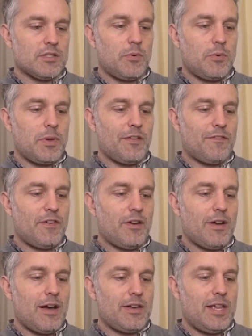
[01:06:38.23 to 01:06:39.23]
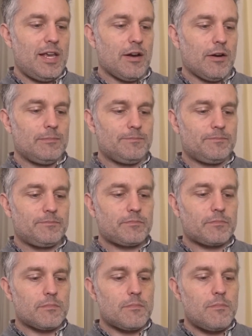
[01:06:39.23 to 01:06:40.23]
So what we can figure out here
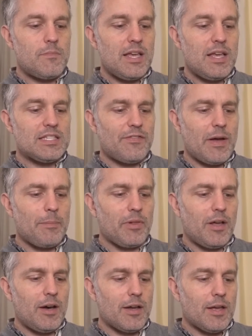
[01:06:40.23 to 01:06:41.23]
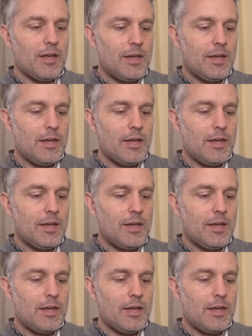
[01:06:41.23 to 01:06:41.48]
is if I plug,